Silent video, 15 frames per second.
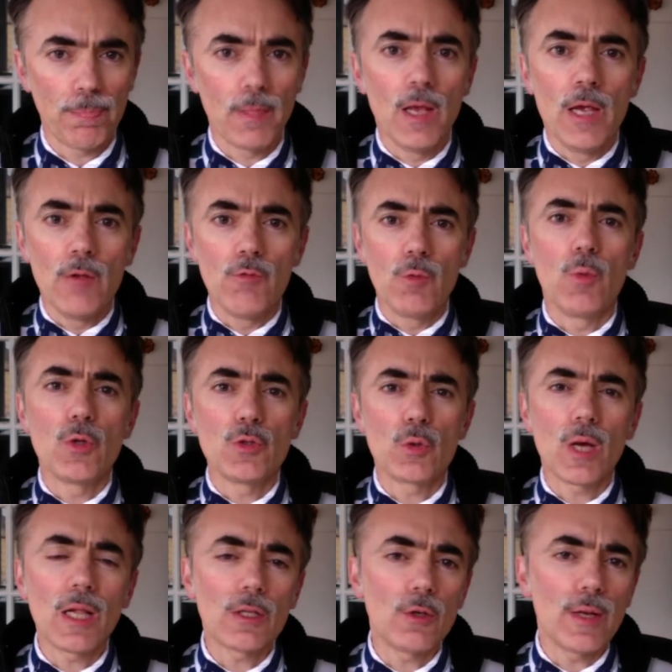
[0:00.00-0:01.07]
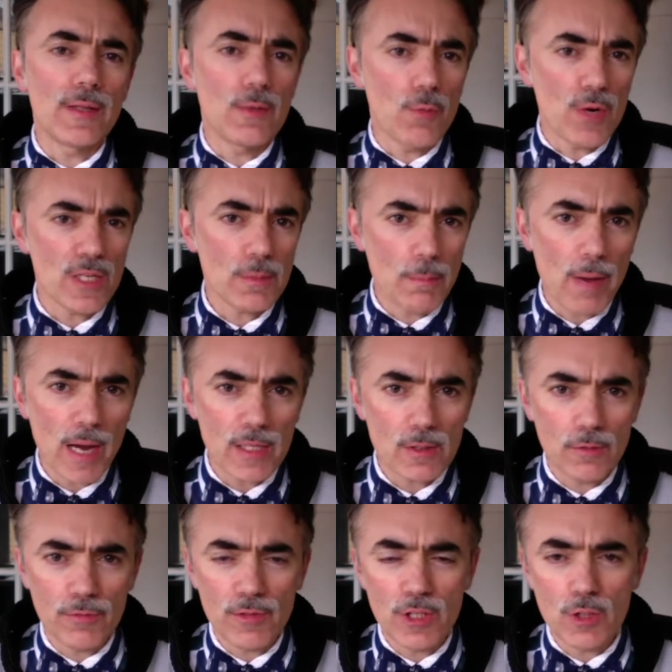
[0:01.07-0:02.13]
If we want to calculate the rest mass
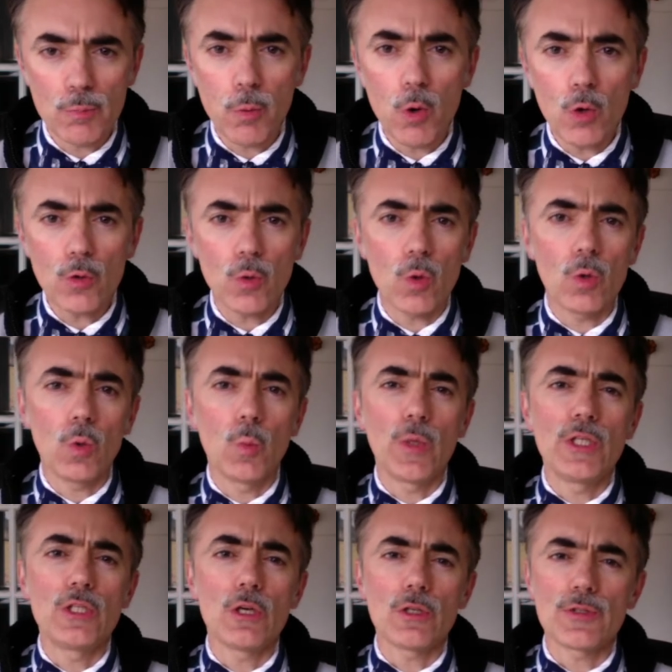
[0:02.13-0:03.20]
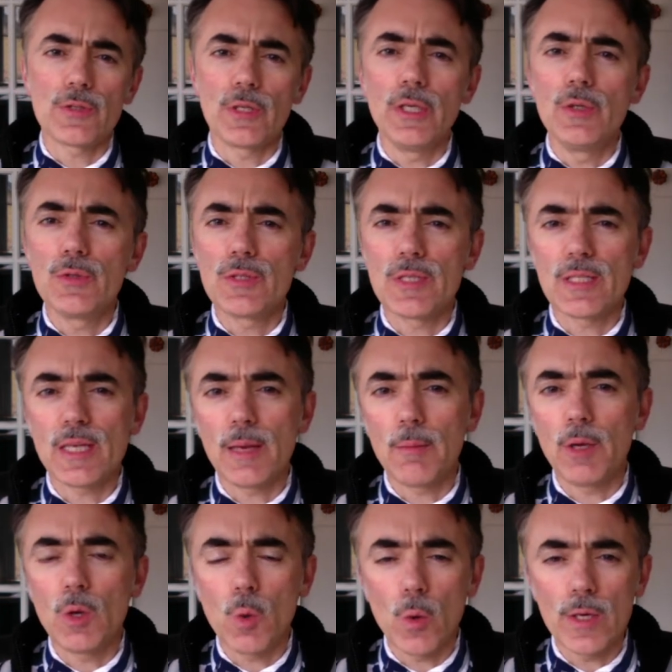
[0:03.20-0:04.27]
of this particle, we just use the same
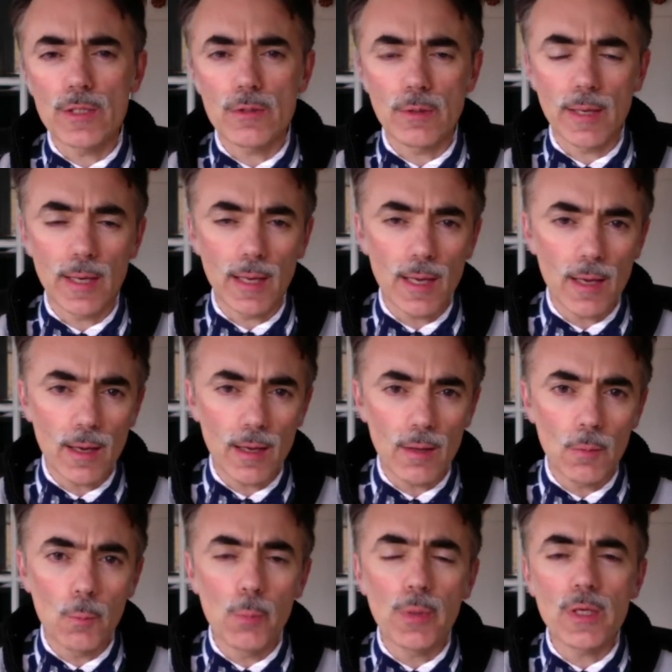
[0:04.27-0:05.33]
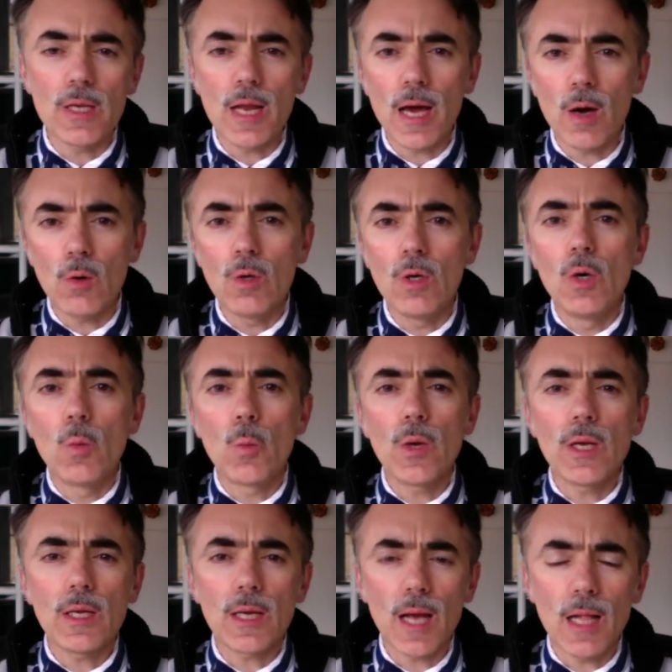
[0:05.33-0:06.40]
equation again, but now we
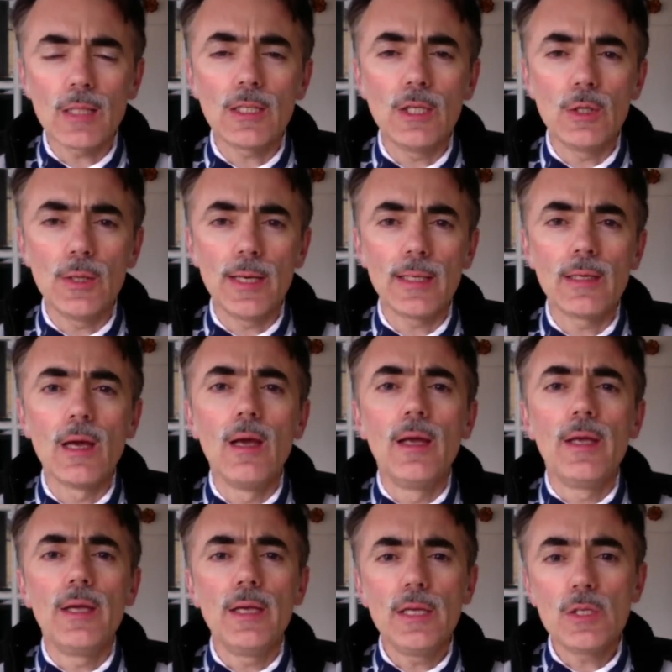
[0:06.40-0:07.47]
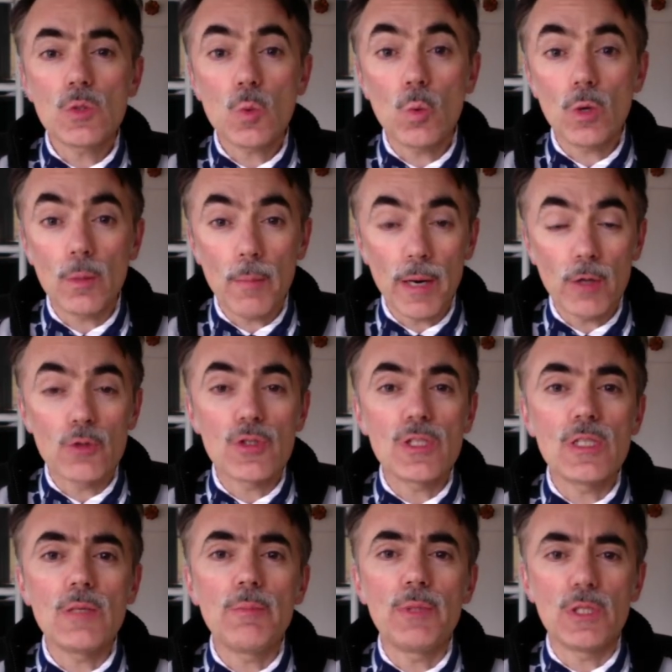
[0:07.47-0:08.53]
calculate E squared minus
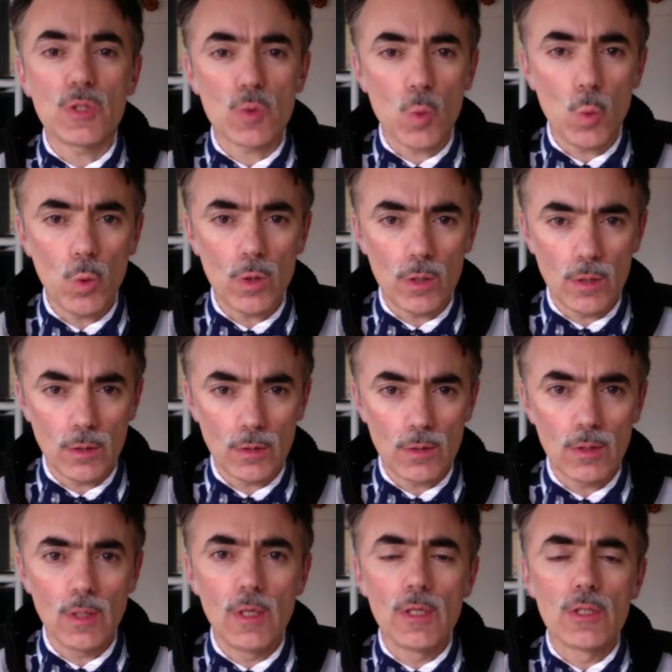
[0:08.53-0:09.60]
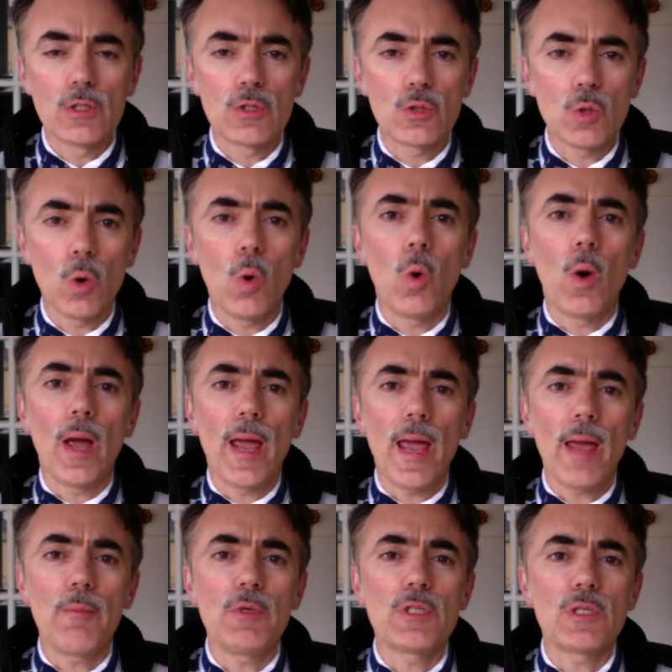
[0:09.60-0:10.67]
Cp squared. So
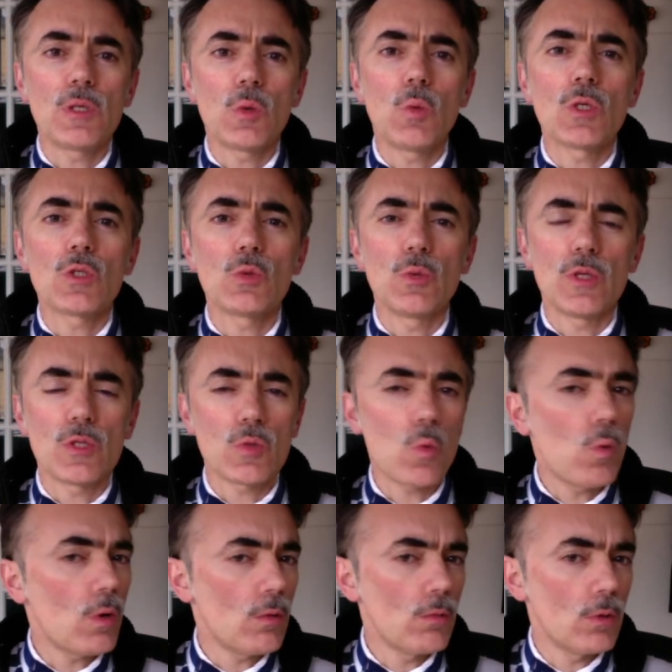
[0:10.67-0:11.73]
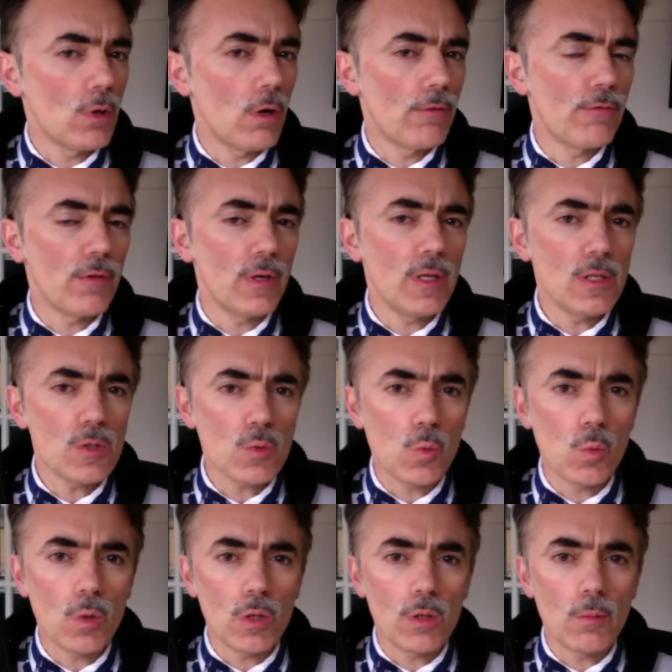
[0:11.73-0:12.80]
m is equals to the square root of E
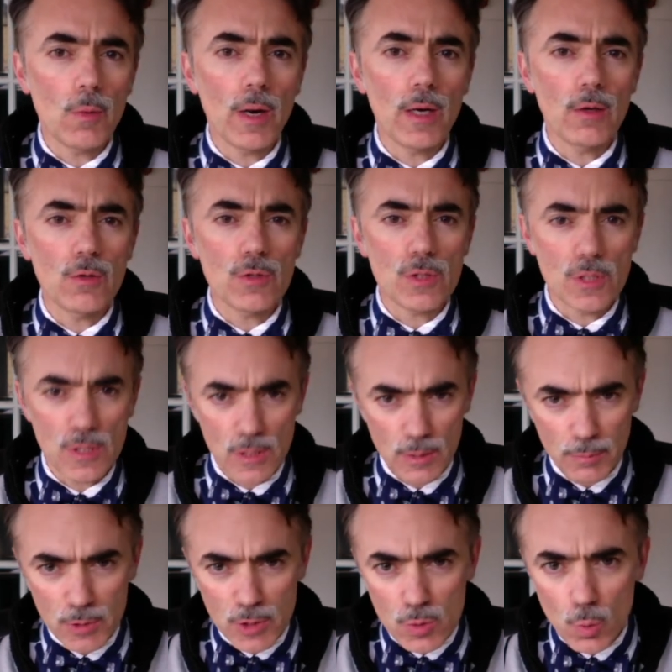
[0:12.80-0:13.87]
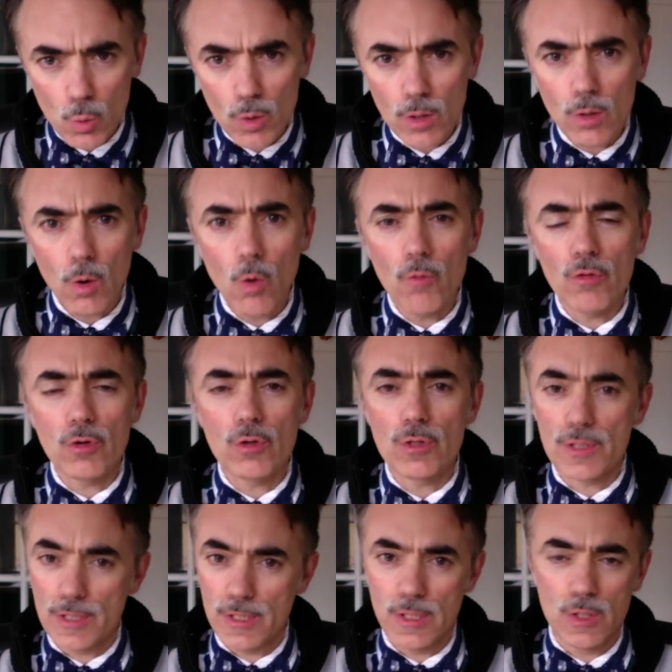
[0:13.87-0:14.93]
squared minus Cp squared over
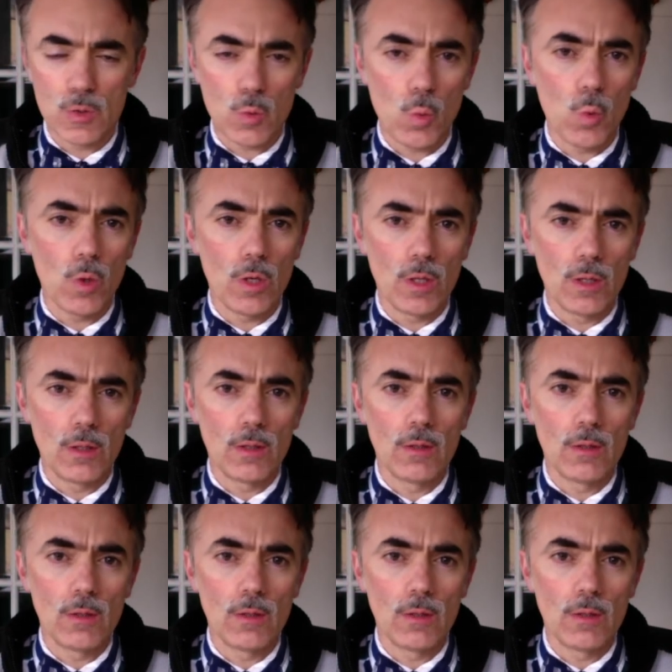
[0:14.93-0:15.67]
c squared.